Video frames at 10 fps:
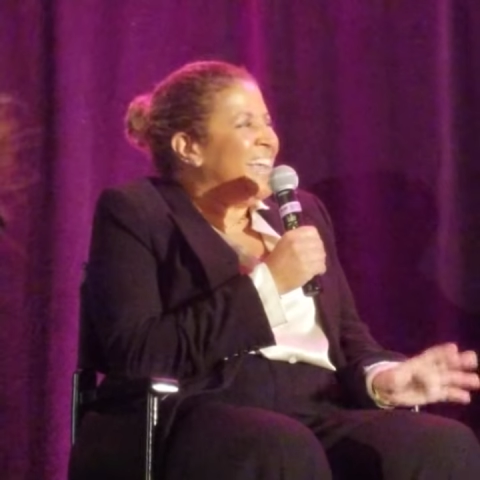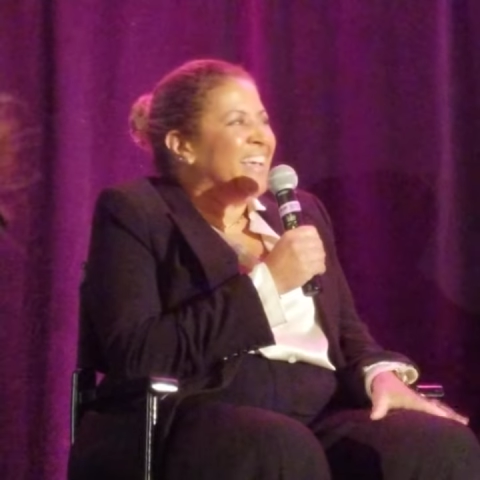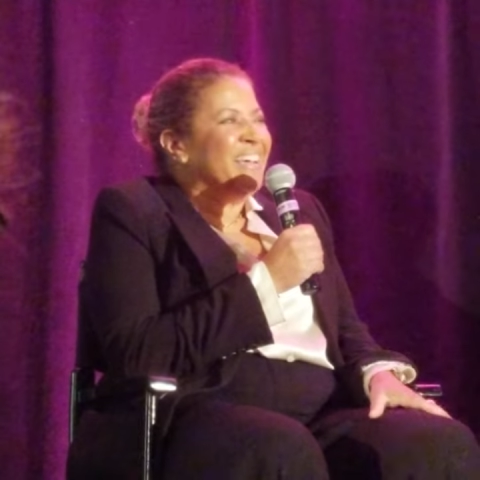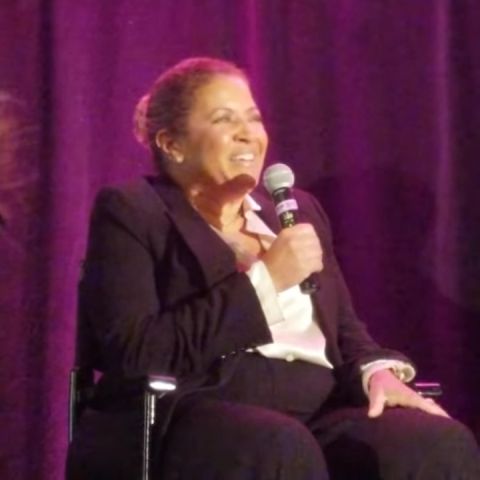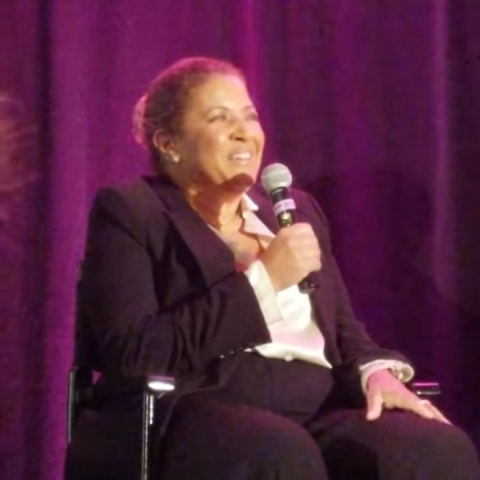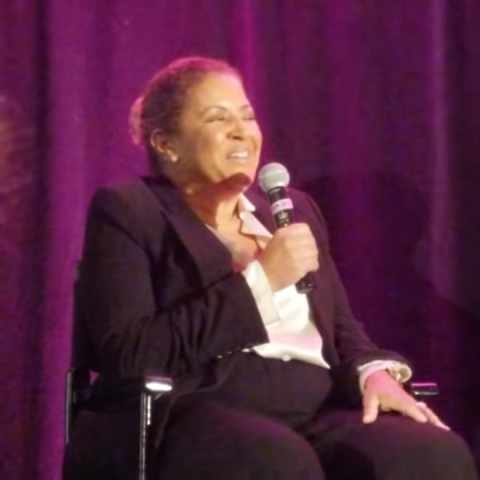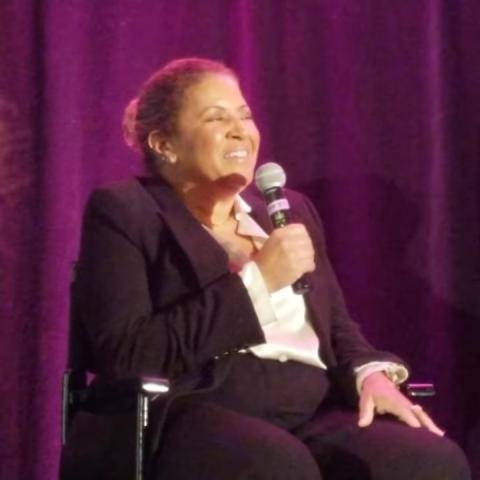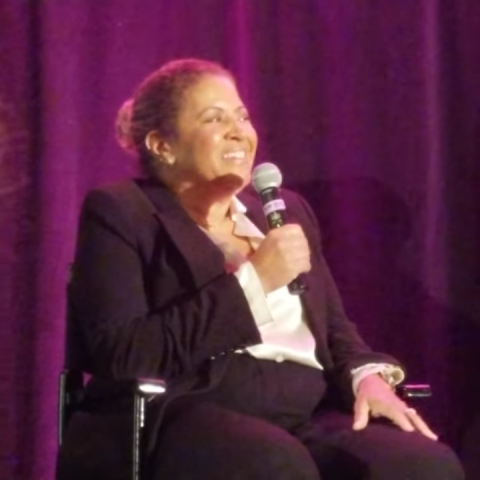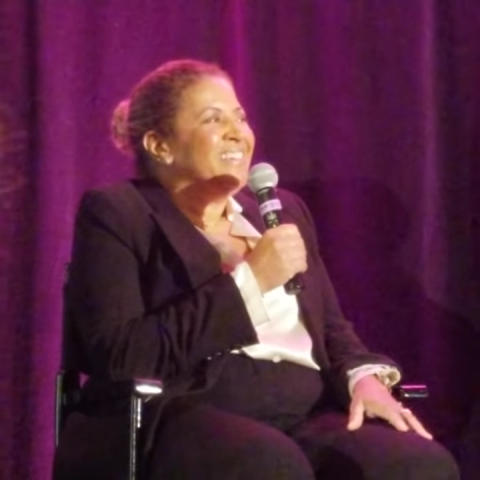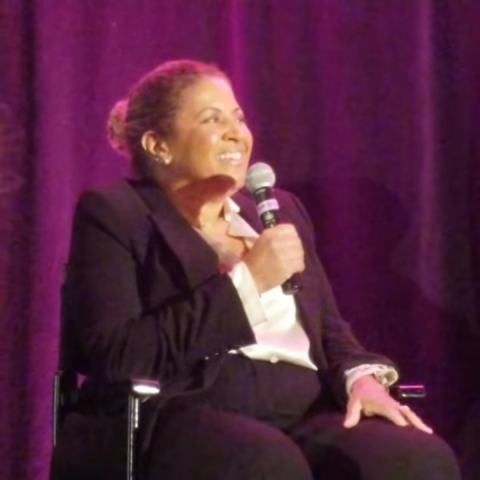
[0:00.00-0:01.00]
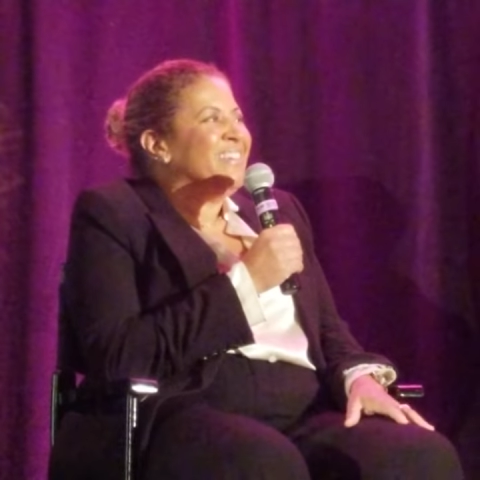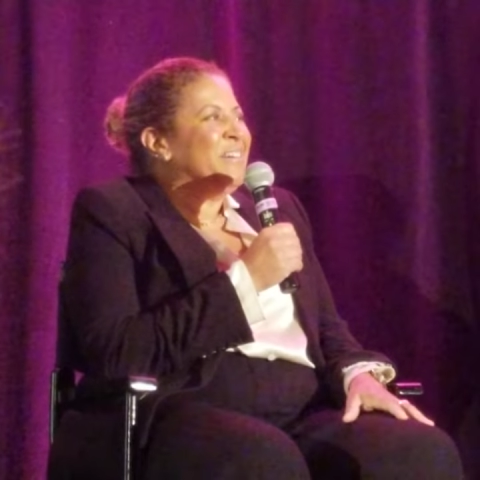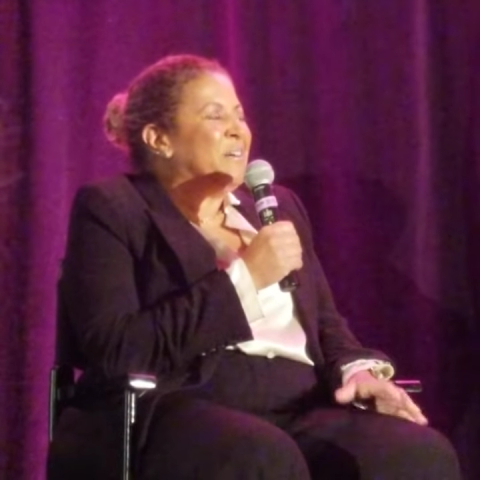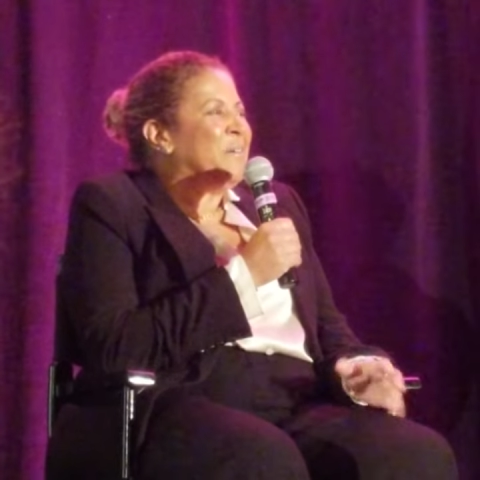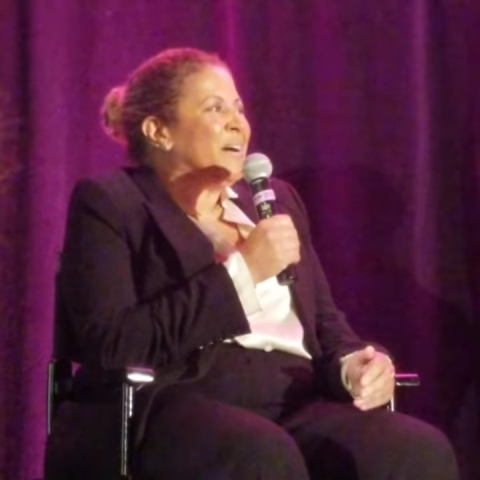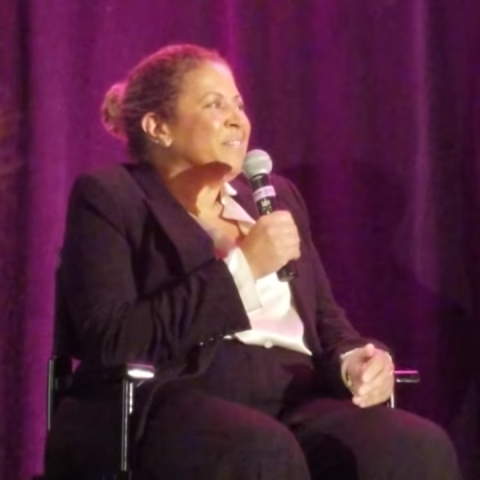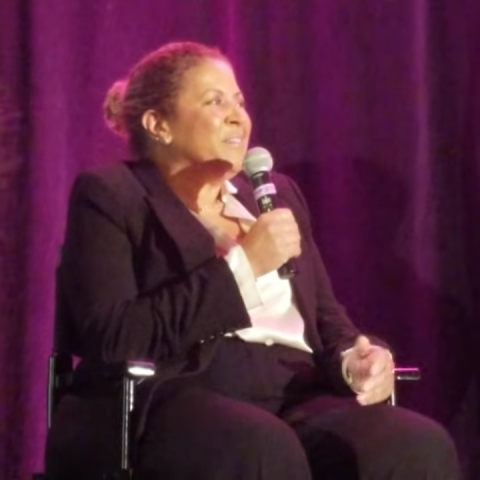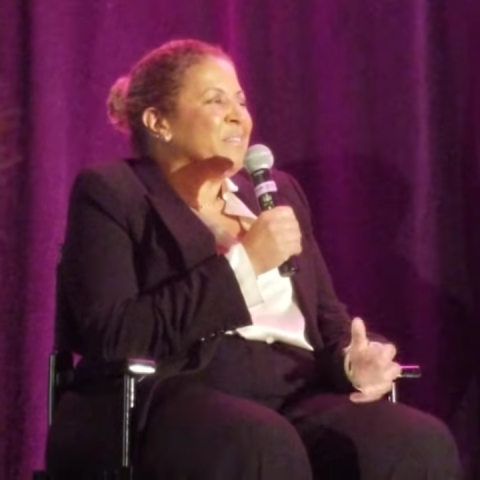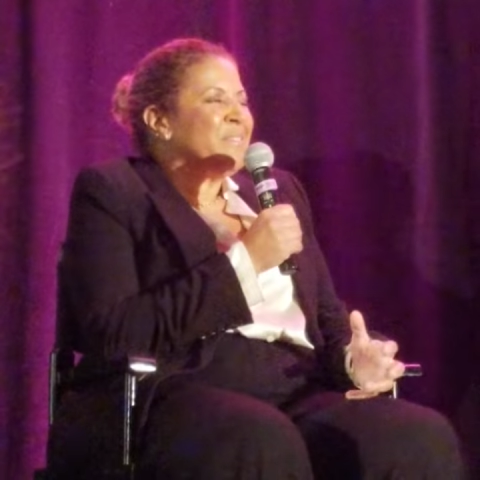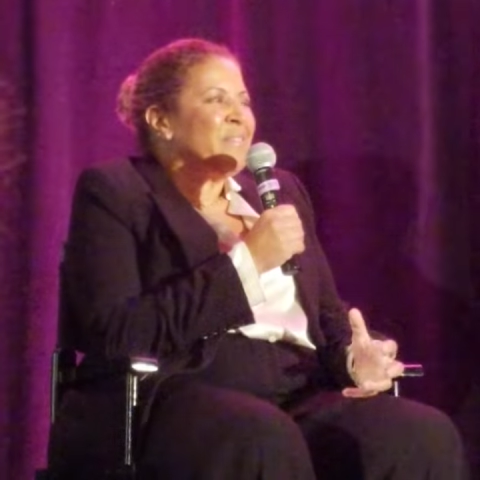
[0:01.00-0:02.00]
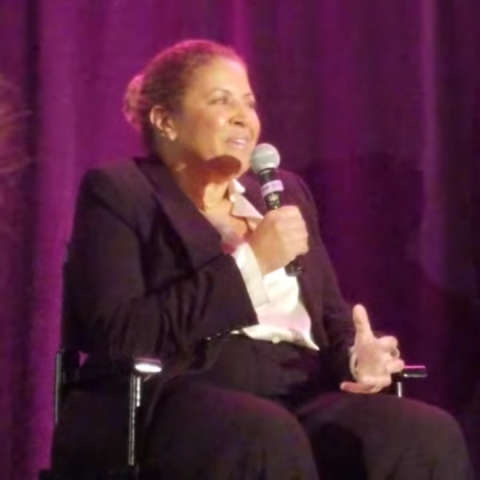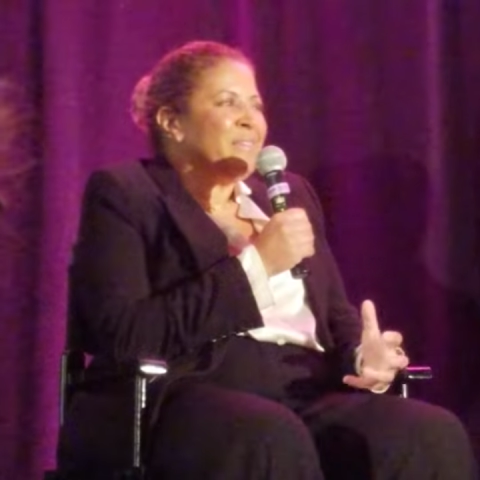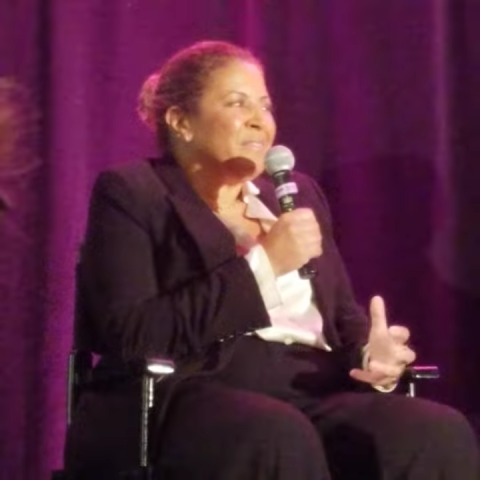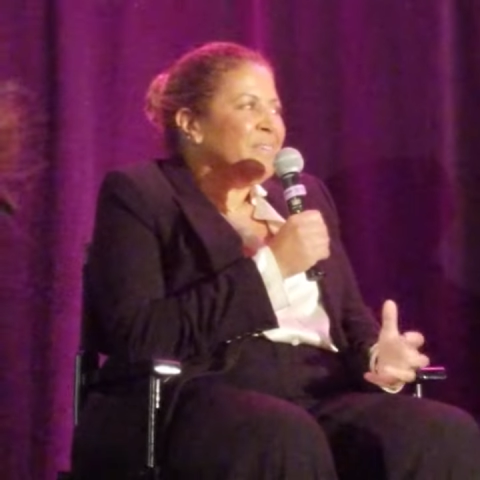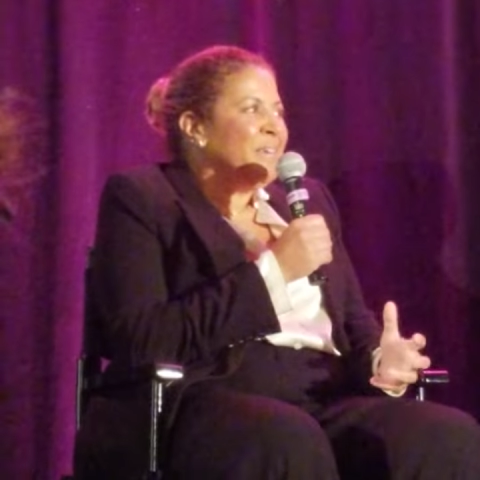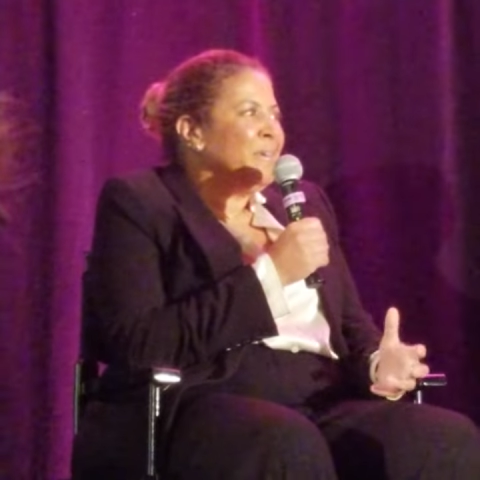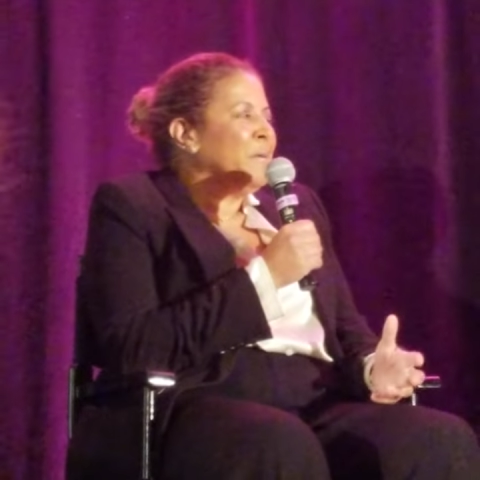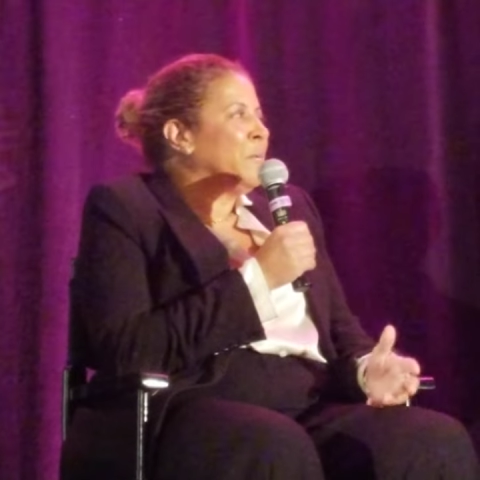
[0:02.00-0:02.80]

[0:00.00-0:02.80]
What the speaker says: And you know, I just like seeing